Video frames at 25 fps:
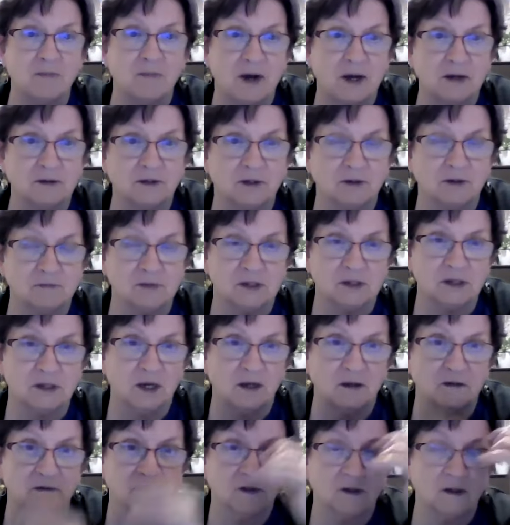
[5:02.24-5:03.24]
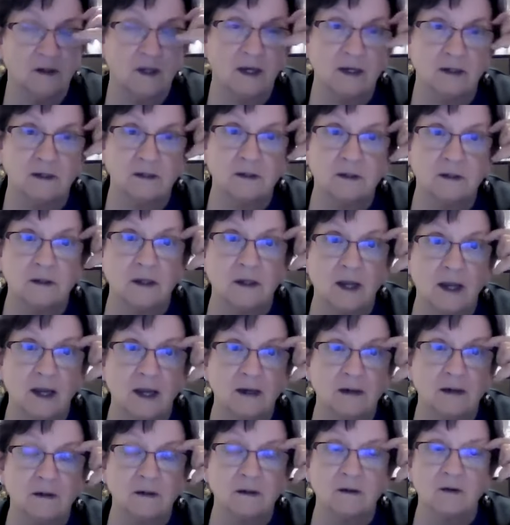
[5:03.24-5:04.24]
about themselves. And
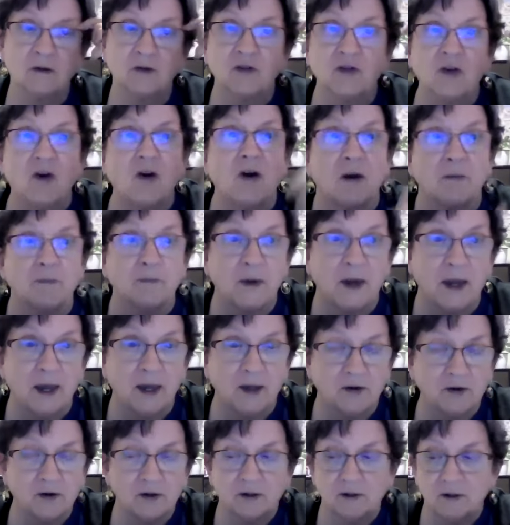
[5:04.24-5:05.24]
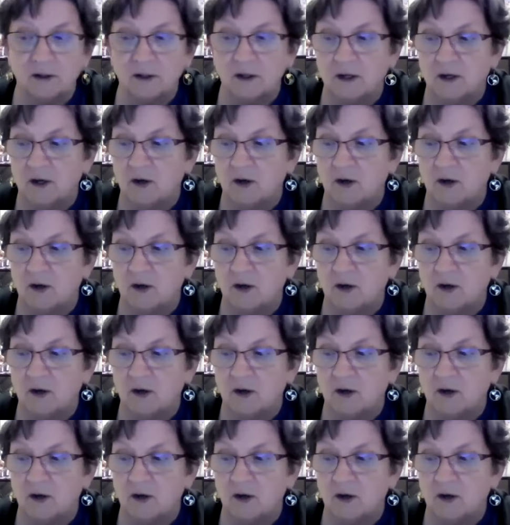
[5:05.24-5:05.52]
that thought pattern